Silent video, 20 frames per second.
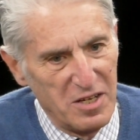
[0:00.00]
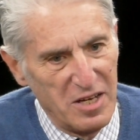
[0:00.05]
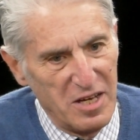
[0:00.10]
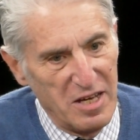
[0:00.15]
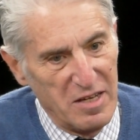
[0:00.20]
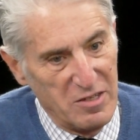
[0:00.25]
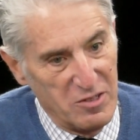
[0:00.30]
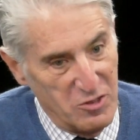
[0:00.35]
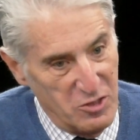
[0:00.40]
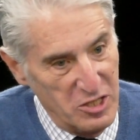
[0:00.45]

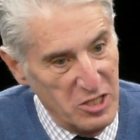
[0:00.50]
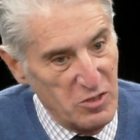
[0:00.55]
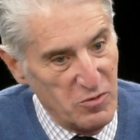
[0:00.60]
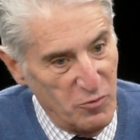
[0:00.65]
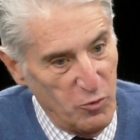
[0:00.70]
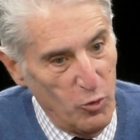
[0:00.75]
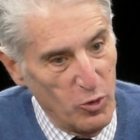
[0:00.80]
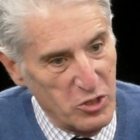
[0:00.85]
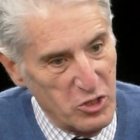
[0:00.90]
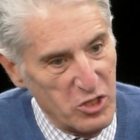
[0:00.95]
And she's
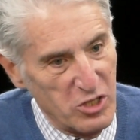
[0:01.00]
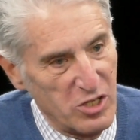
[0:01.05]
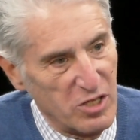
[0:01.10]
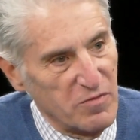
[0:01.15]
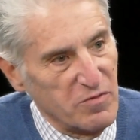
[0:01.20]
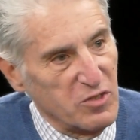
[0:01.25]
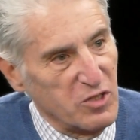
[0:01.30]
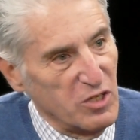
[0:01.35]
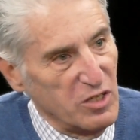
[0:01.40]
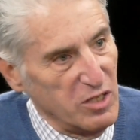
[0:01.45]
fortunate
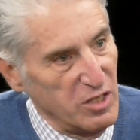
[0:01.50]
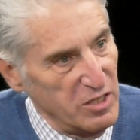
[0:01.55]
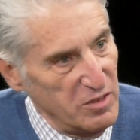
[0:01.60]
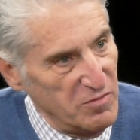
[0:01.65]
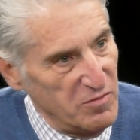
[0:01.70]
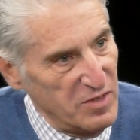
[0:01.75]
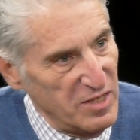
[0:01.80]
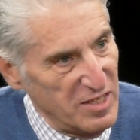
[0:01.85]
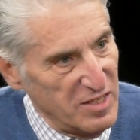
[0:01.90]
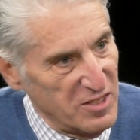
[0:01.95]
enough to
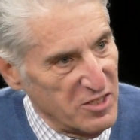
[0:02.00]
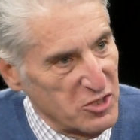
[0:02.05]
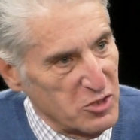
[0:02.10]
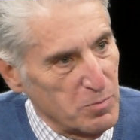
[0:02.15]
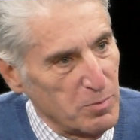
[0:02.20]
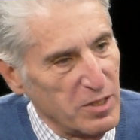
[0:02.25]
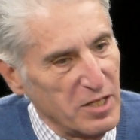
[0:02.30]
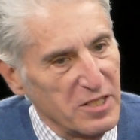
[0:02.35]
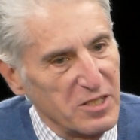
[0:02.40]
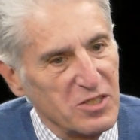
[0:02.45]
live in this
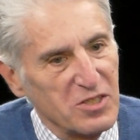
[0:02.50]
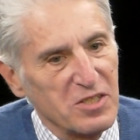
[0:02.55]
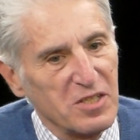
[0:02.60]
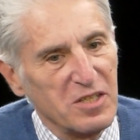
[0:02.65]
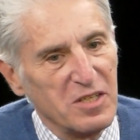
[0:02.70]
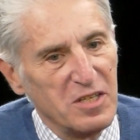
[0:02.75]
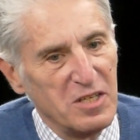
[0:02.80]
place.